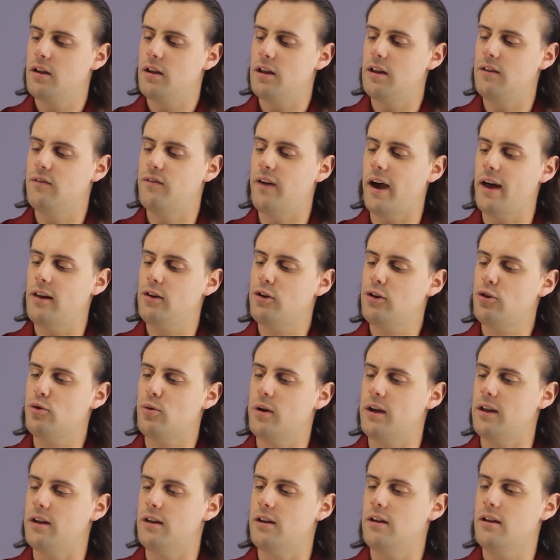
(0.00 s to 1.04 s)

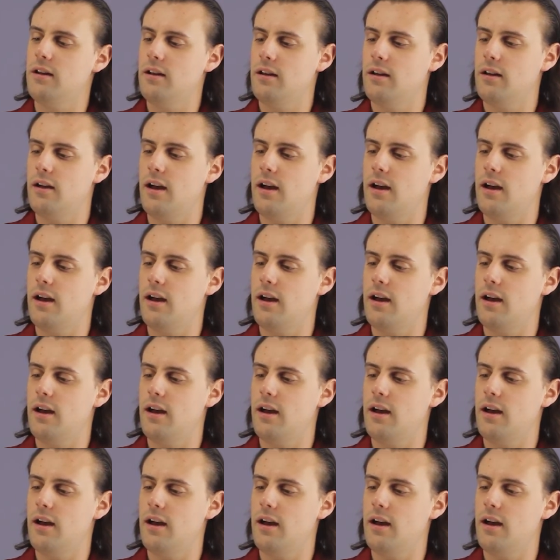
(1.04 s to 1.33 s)
evaluated